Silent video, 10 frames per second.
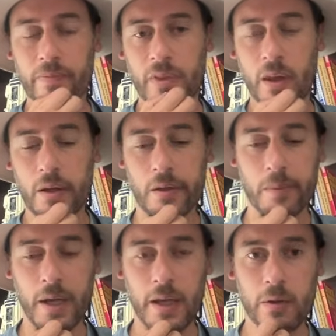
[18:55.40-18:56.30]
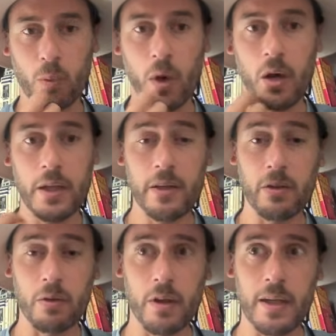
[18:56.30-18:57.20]
And while
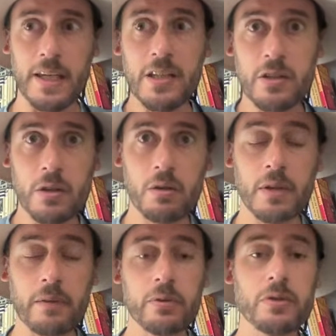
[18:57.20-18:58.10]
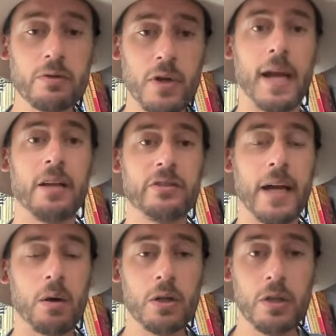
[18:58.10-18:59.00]
in easier levels of Dragon's
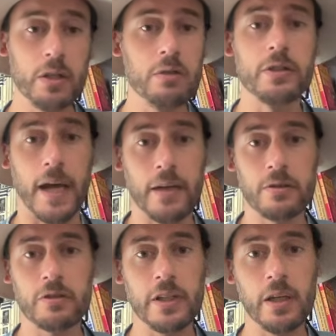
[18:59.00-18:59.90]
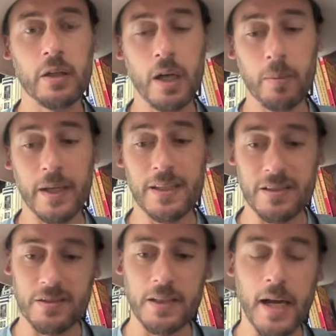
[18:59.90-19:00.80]
Tower, you can use geysers to heal up, it
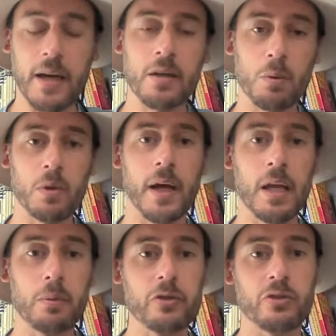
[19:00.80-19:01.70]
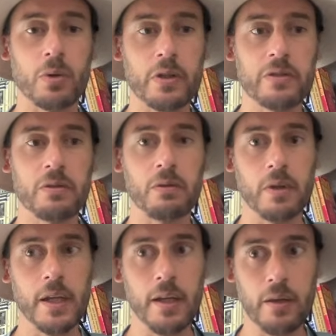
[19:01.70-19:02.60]
is not a reliable source
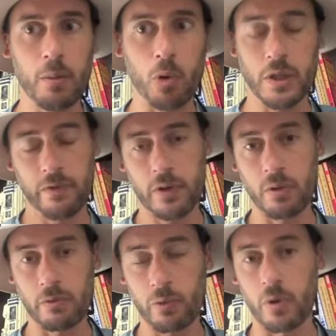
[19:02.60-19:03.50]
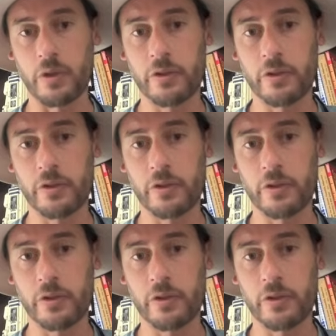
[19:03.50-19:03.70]
in the more difficult floors.